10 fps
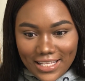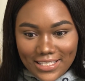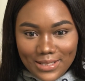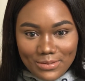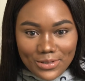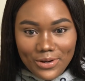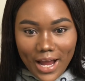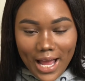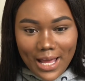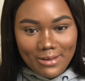
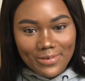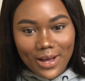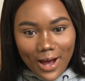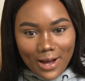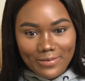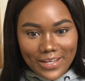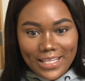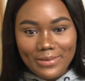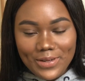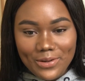Subscribe,
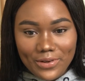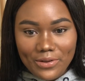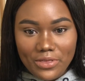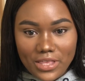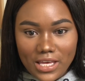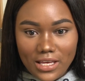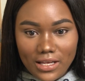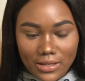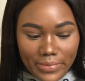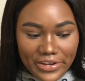comment, let me know what you
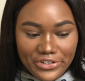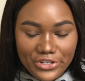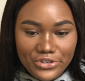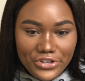think. Make sure you